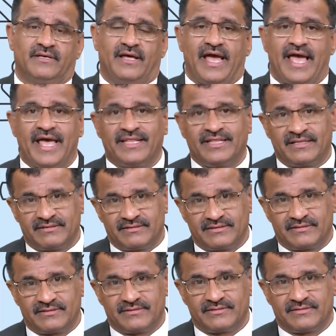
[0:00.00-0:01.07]
and
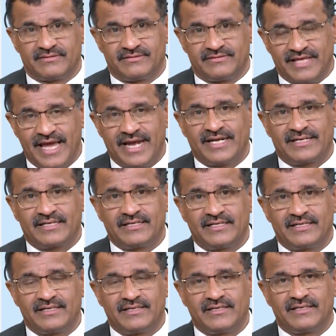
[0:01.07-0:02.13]
that
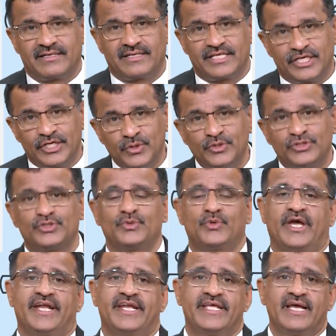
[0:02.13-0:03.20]
gives you
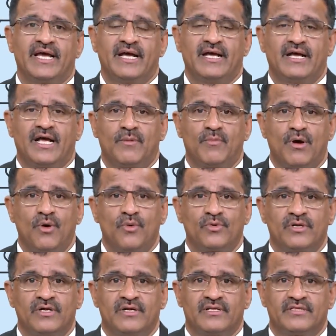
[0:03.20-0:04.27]
idea about
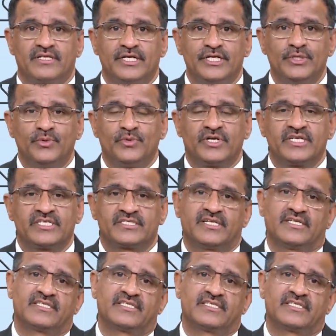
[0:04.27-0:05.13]
the nutritional